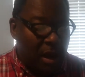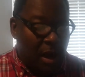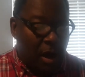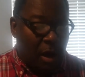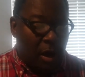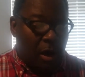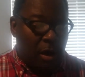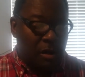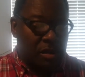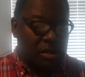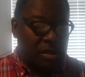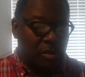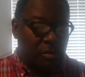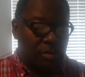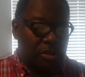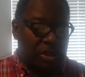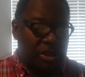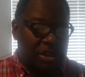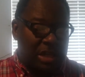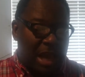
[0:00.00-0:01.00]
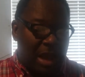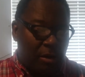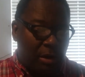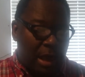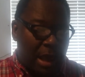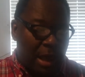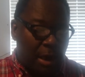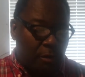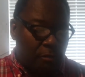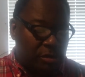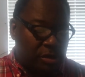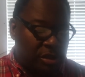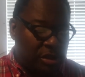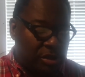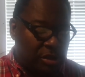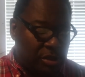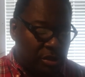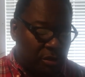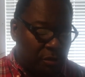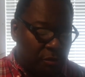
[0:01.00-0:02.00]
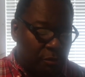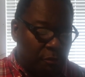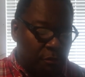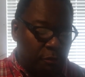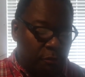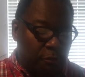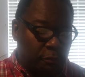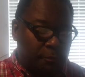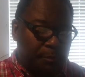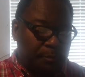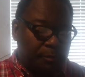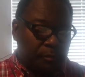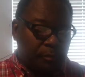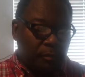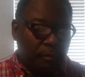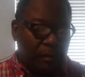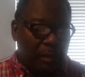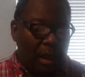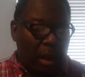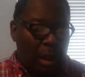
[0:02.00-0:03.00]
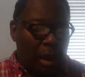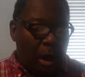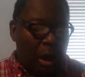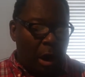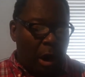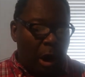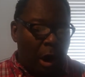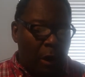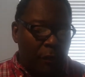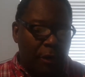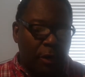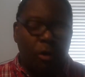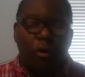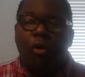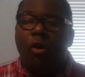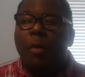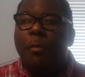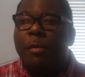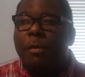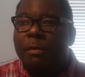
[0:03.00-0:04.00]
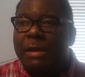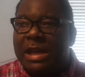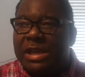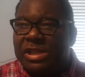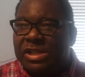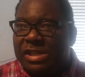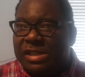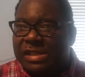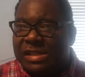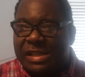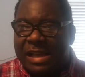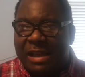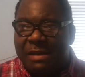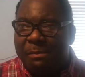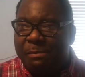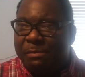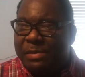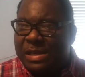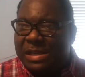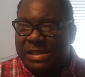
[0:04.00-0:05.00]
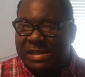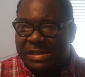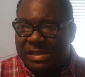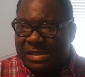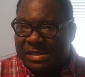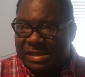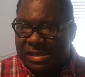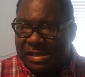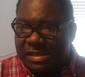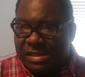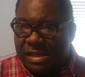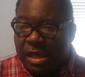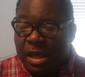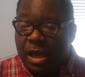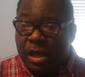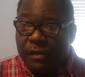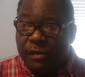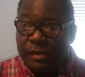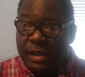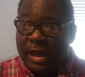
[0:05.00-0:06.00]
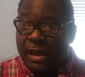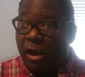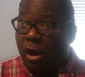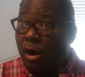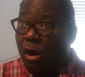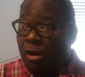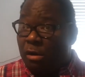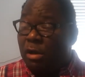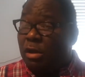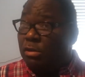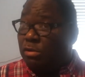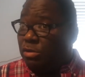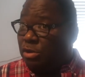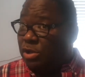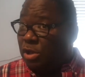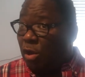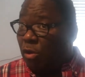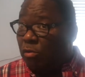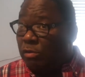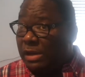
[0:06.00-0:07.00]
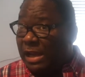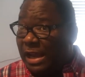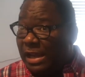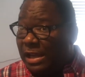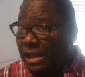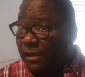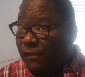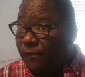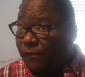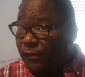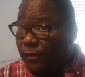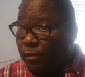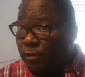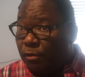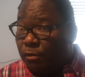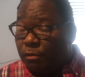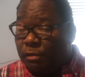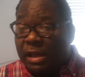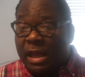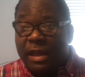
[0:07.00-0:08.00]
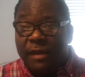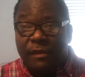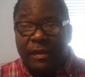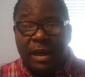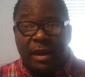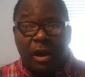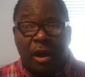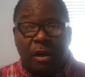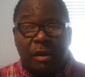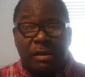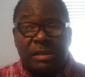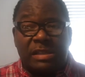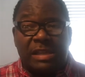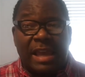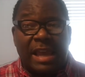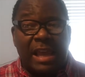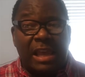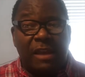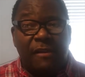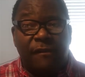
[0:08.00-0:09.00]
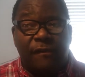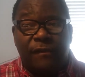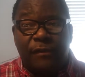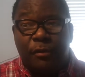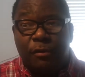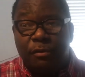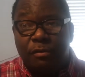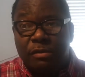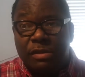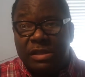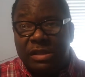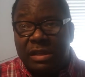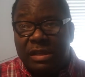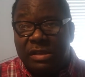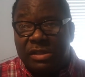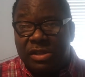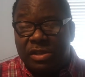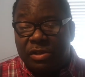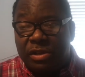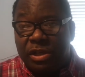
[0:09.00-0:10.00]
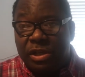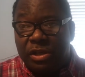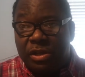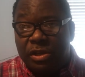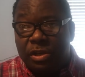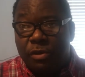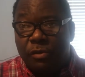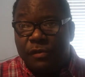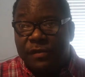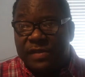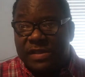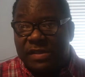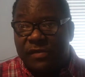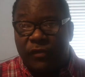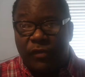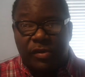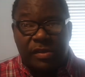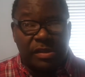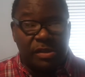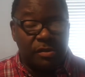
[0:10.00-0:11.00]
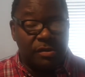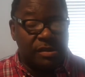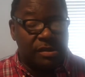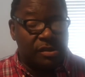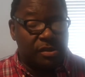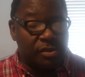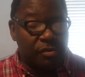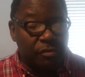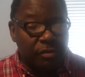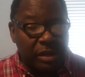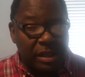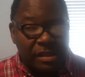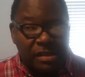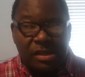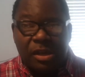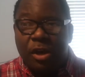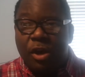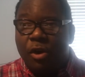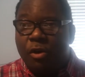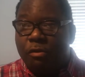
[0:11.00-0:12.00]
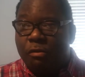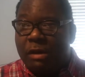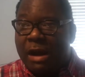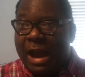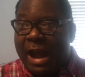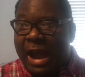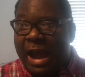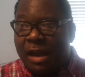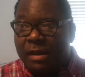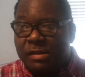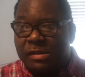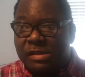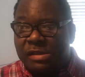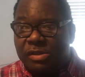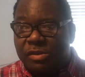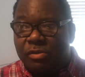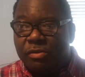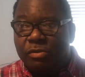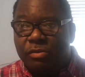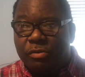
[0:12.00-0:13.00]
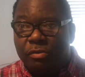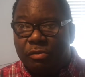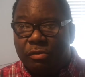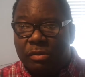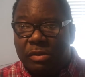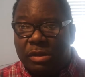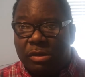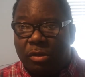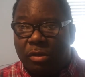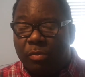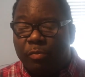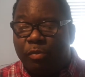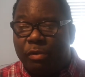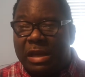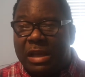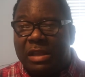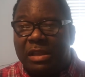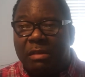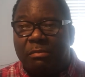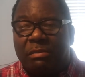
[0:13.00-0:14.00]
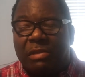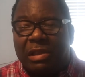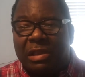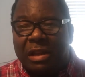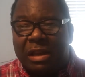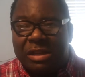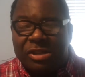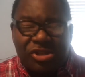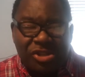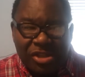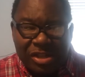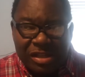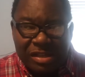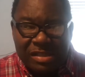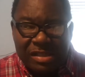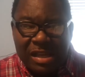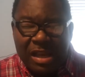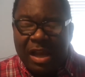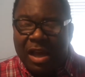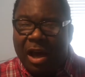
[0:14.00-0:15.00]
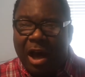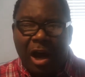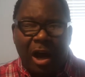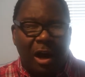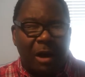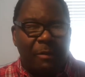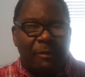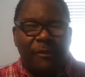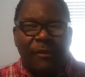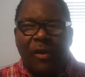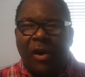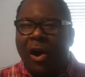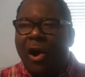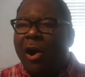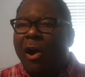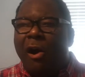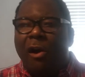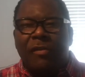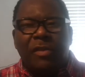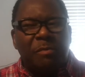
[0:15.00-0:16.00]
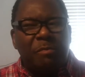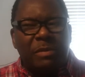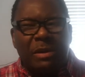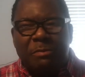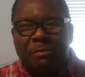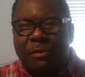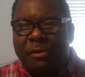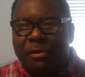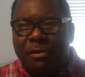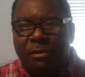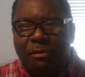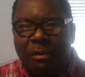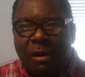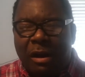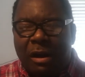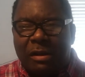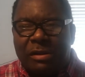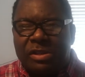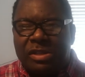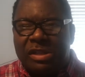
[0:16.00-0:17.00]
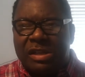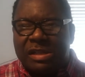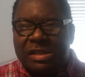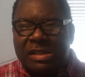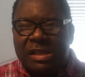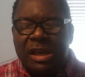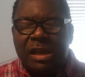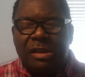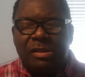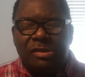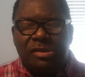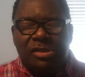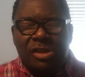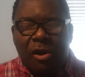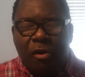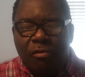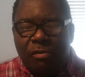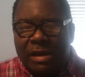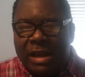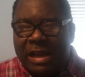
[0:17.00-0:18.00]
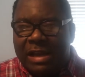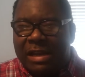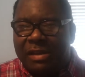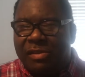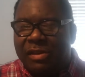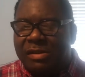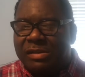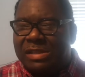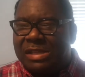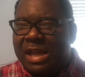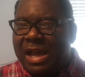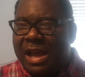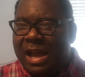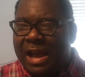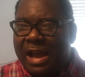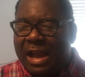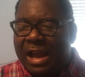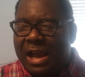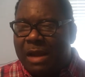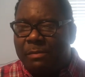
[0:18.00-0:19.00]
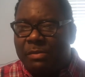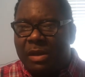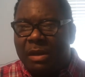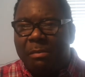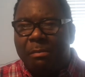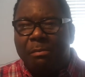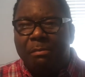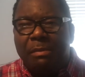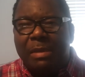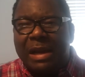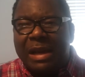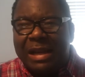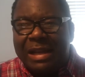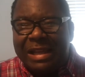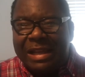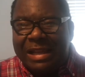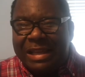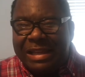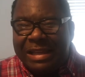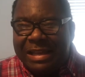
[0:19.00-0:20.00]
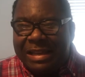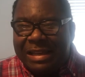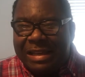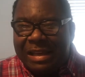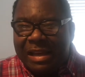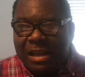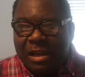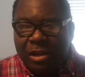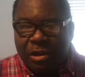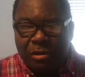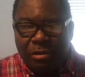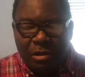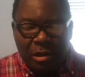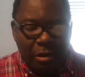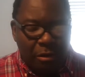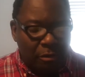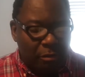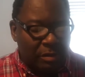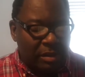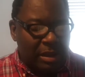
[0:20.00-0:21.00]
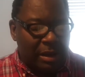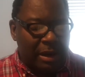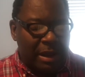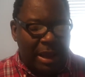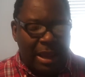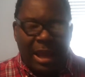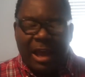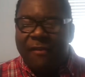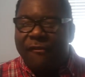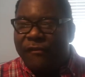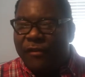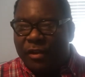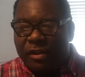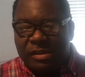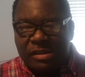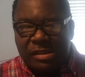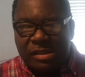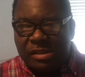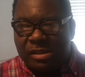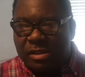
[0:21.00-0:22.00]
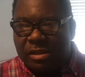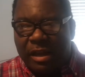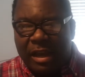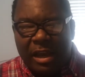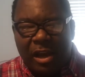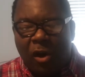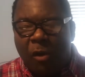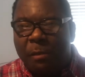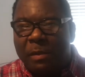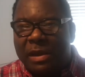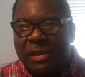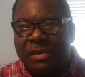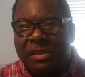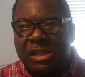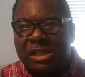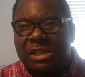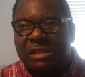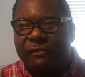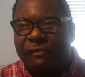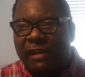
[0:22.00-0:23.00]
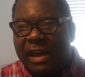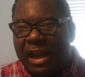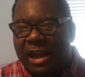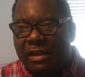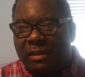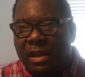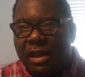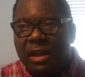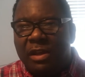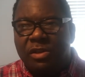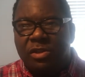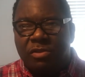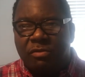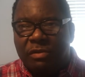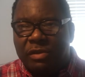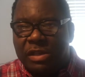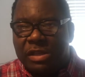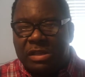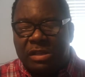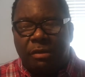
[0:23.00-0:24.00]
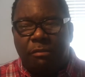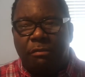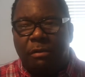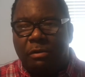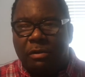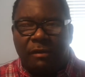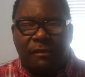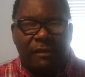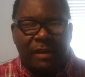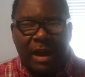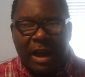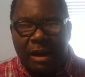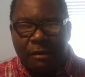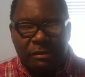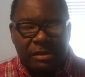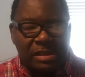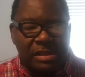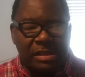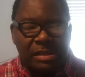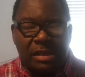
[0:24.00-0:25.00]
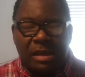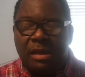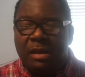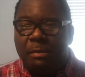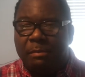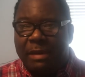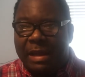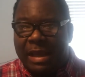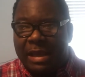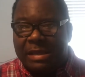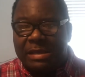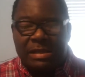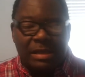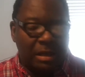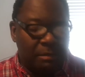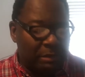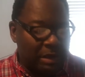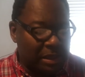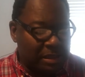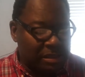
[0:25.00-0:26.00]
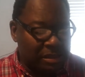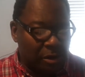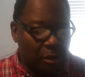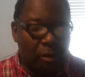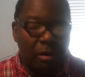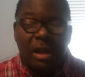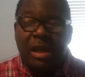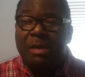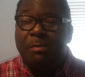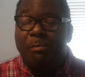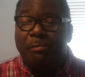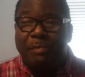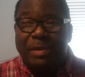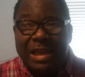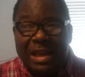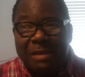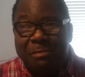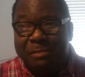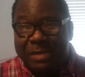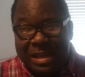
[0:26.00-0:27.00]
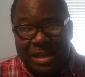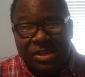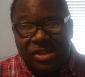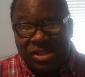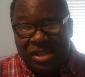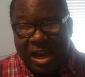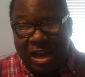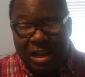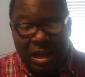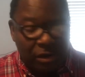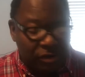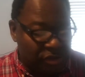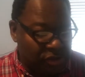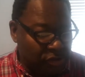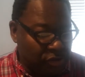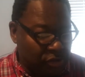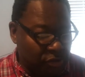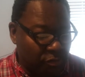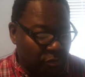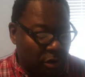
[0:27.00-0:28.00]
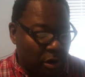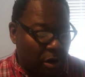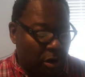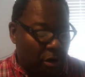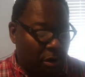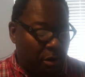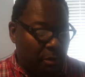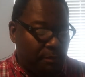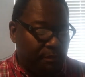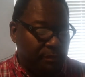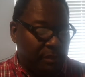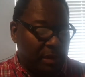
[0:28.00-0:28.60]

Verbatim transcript: Also, shout out to all the corporations and businesses that are donating food, that are taking food to, to youth, for, to students who are out of school, you know, bringing them lunches. Um, for all the people who are just donating their time, their money, you know, their efforts to help in this fight during this coronavirus pandemic. So, big, big shout out to you all.